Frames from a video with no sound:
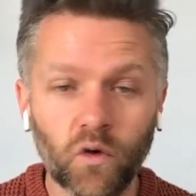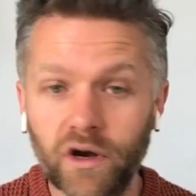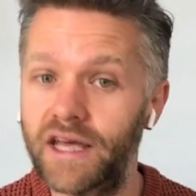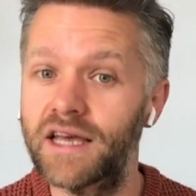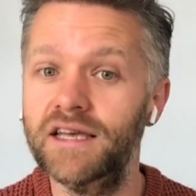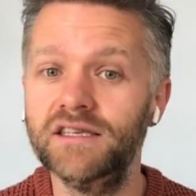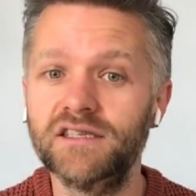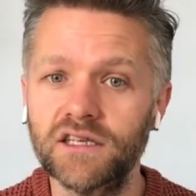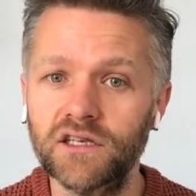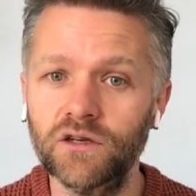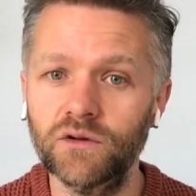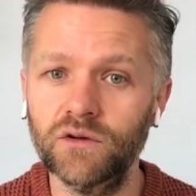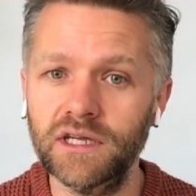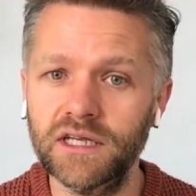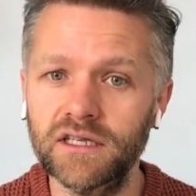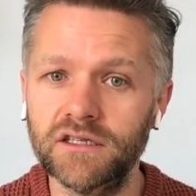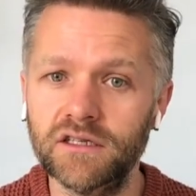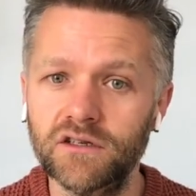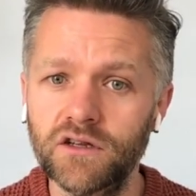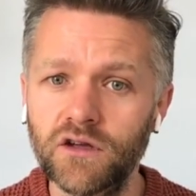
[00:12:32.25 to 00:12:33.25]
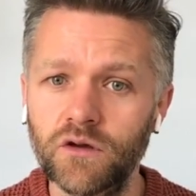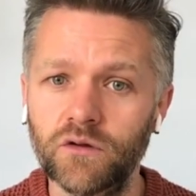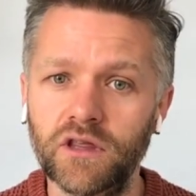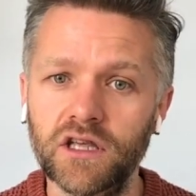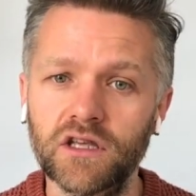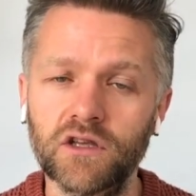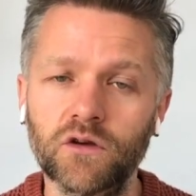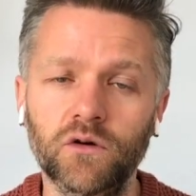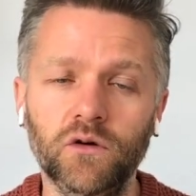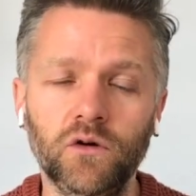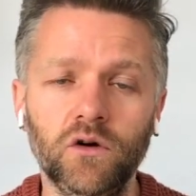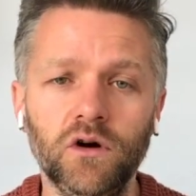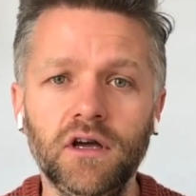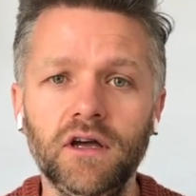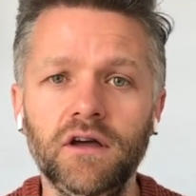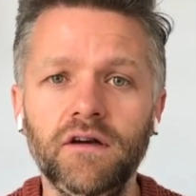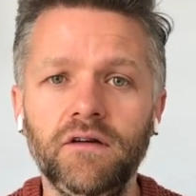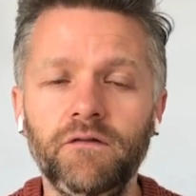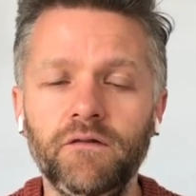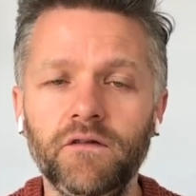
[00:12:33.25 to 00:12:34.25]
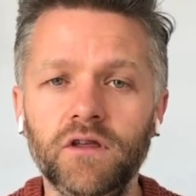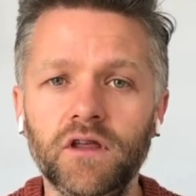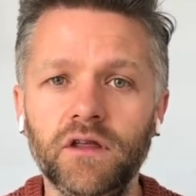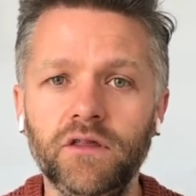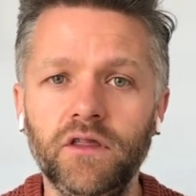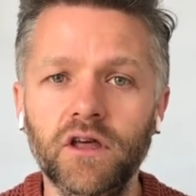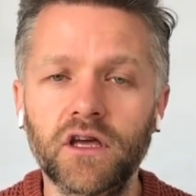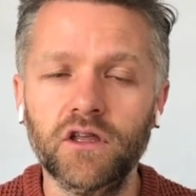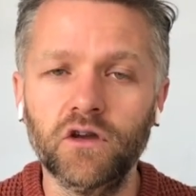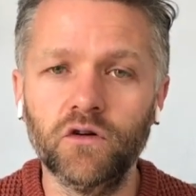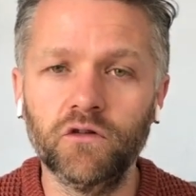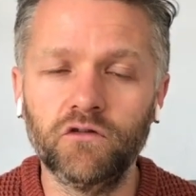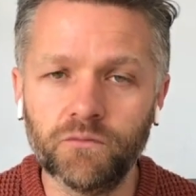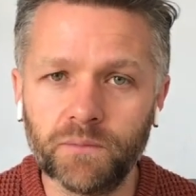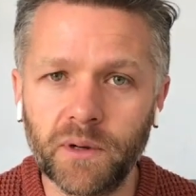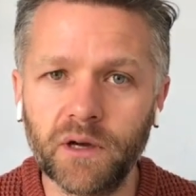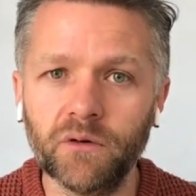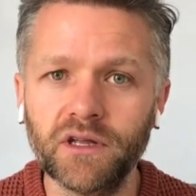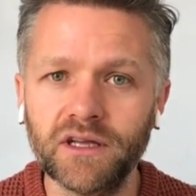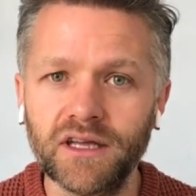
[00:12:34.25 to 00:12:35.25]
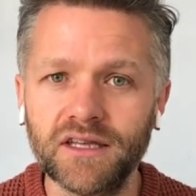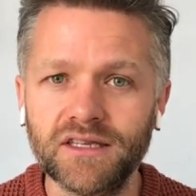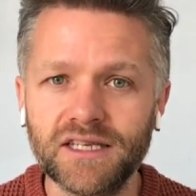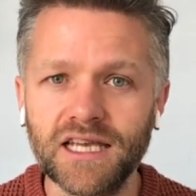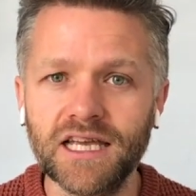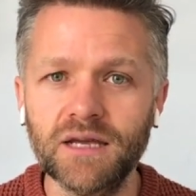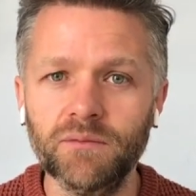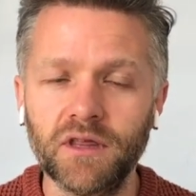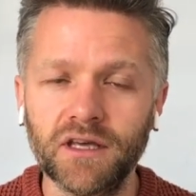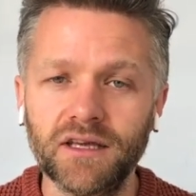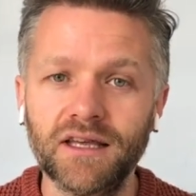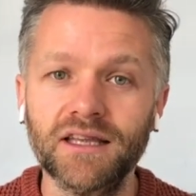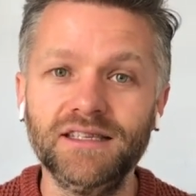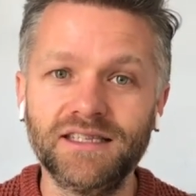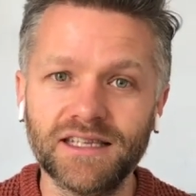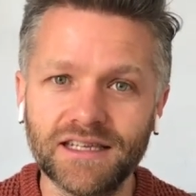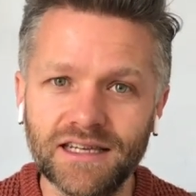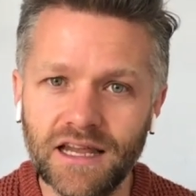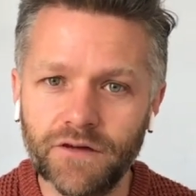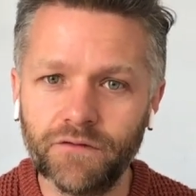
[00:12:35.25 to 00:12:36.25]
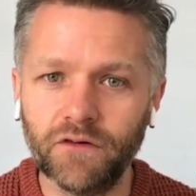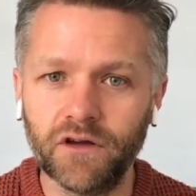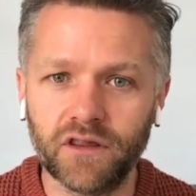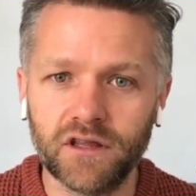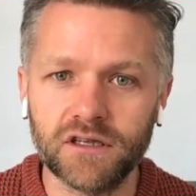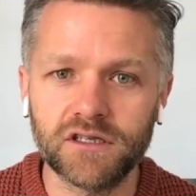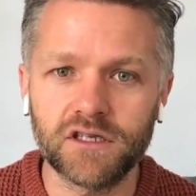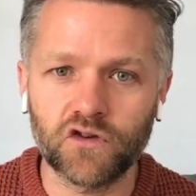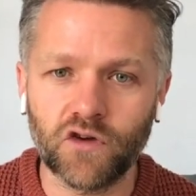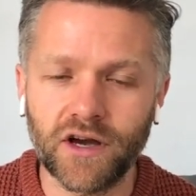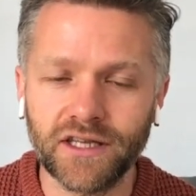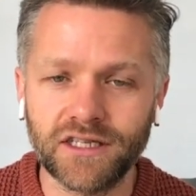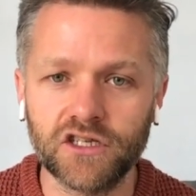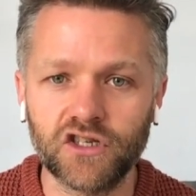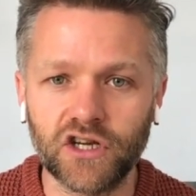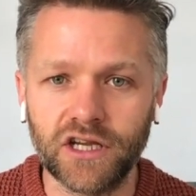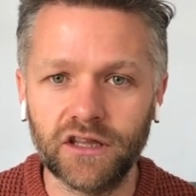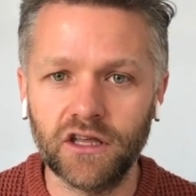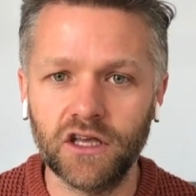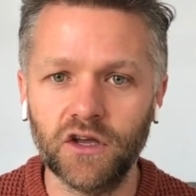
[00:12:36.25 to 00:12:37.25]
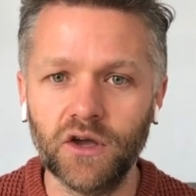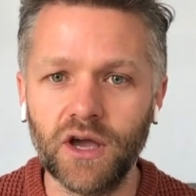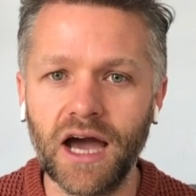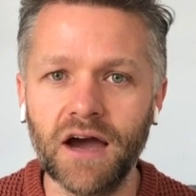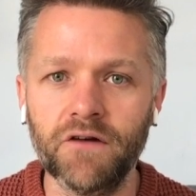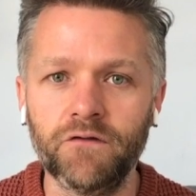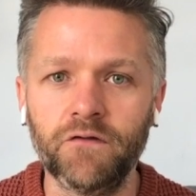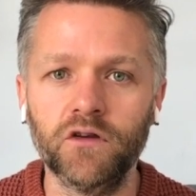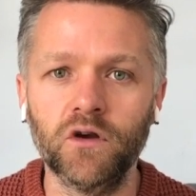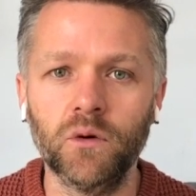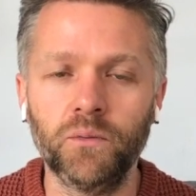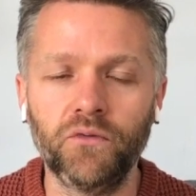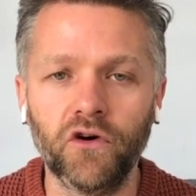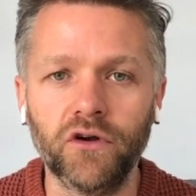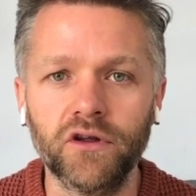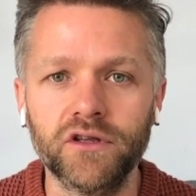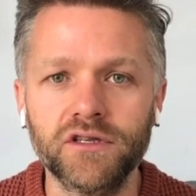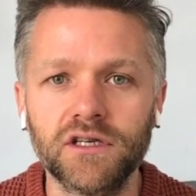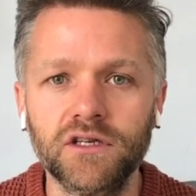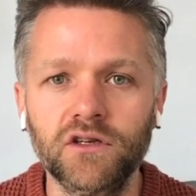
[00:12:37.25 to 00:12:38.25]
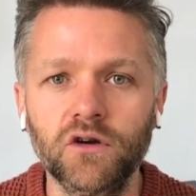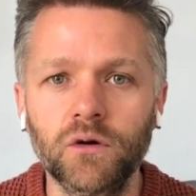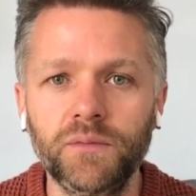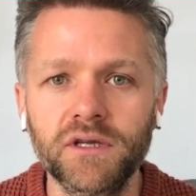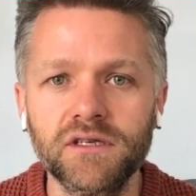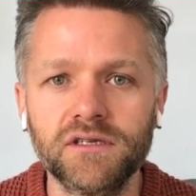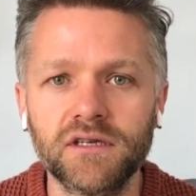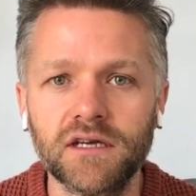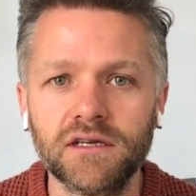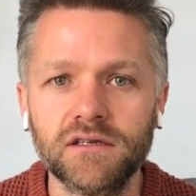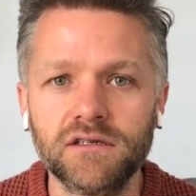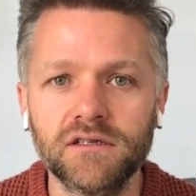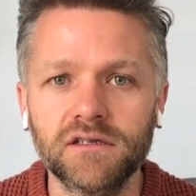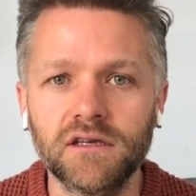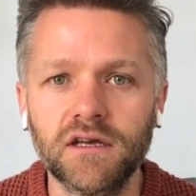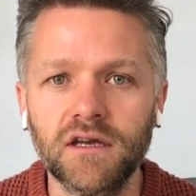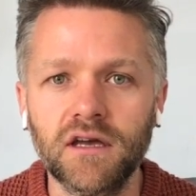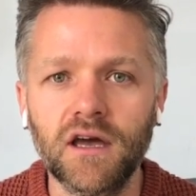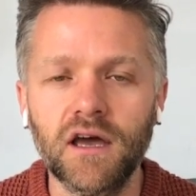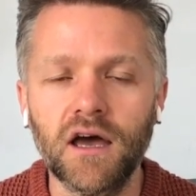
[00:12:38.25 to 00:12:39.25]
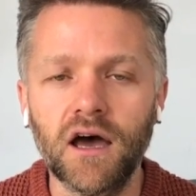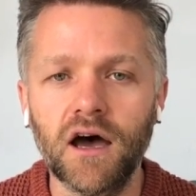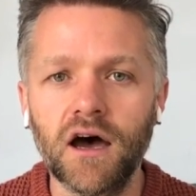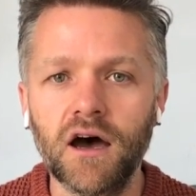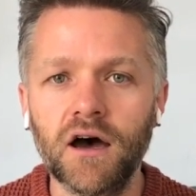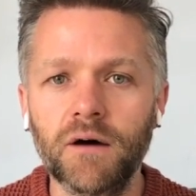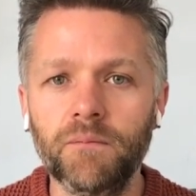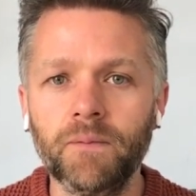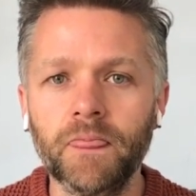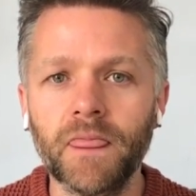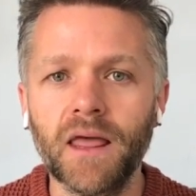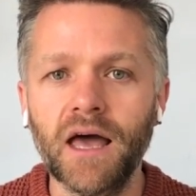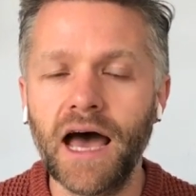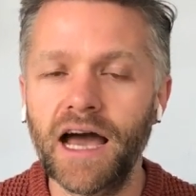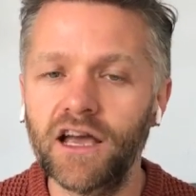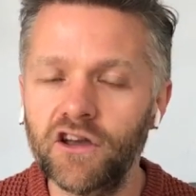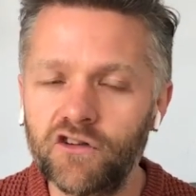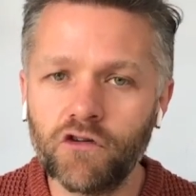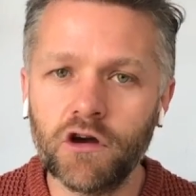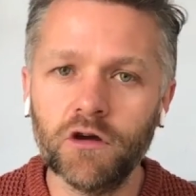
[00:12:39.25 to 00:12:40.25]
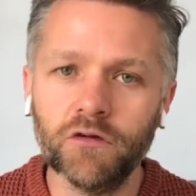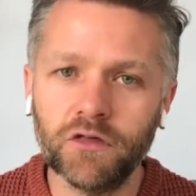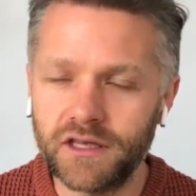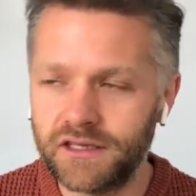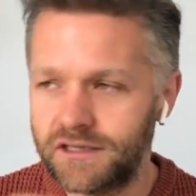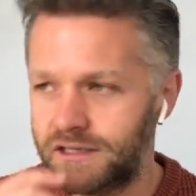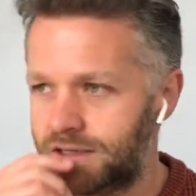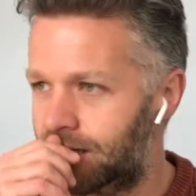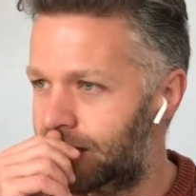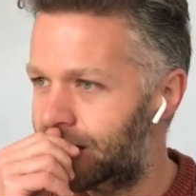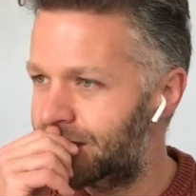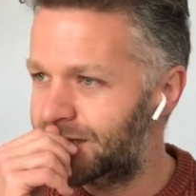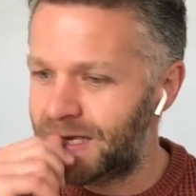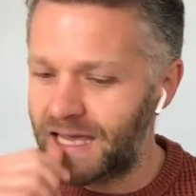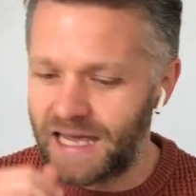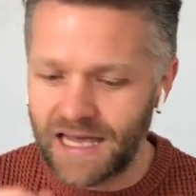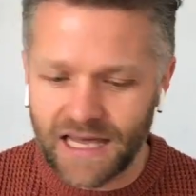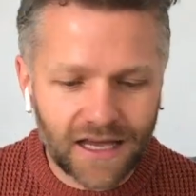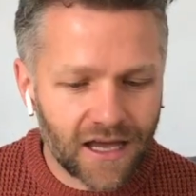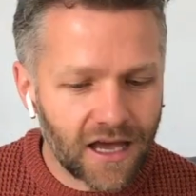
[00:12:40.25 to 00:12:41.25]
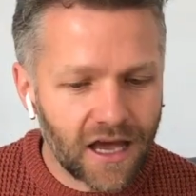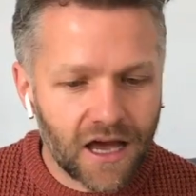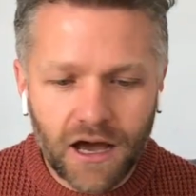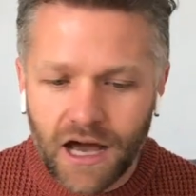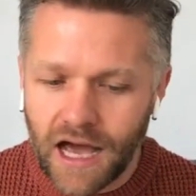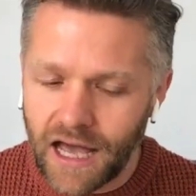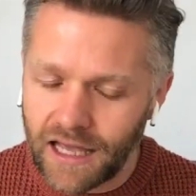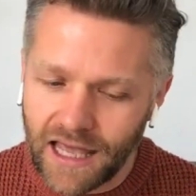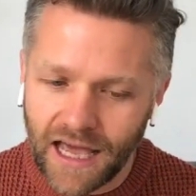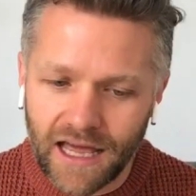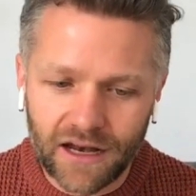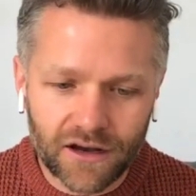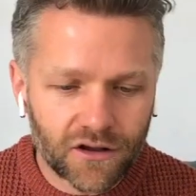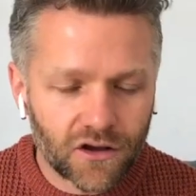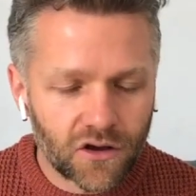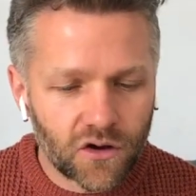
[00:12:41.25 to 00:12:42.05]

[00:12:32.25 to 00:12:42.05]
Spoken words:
it is that you need to do, that you're building a team that can deliver the strategy that you have for your product and your business. And growth is key. Again,